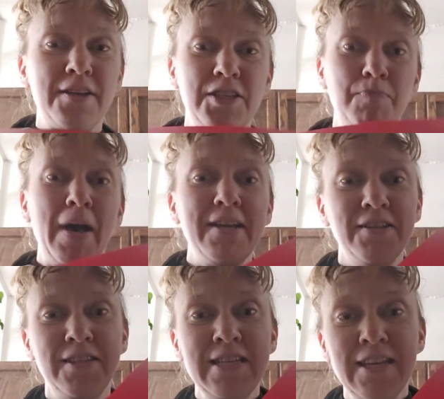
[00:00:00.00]

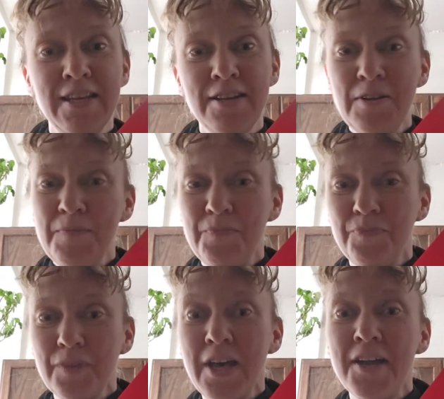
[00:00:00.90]
spicy
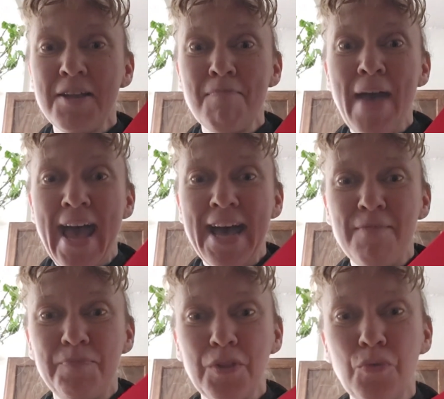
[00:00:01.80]
cutting mat,
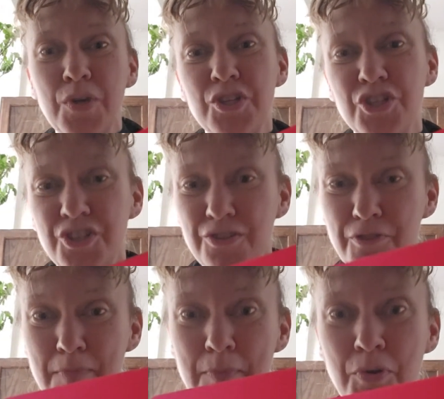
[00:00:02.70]
which
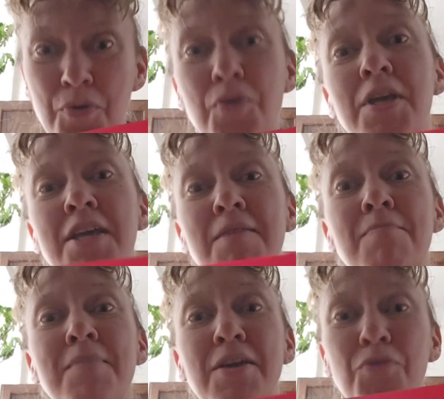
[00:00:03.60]
for people who
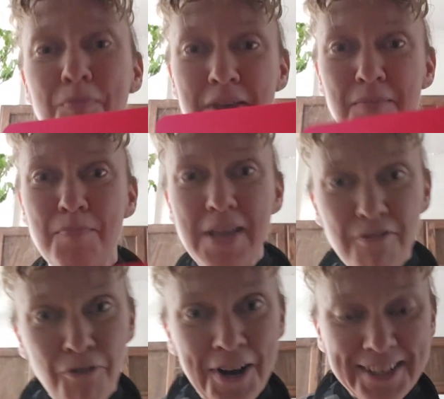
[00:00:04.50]
eat meat would be the
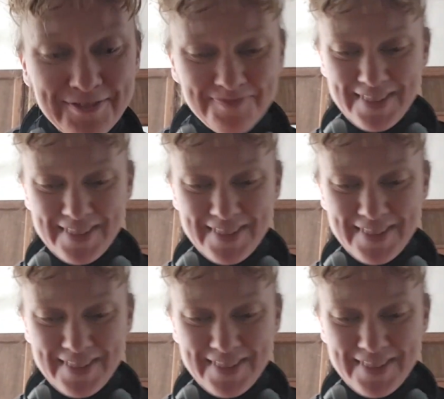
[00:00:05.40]
beef one,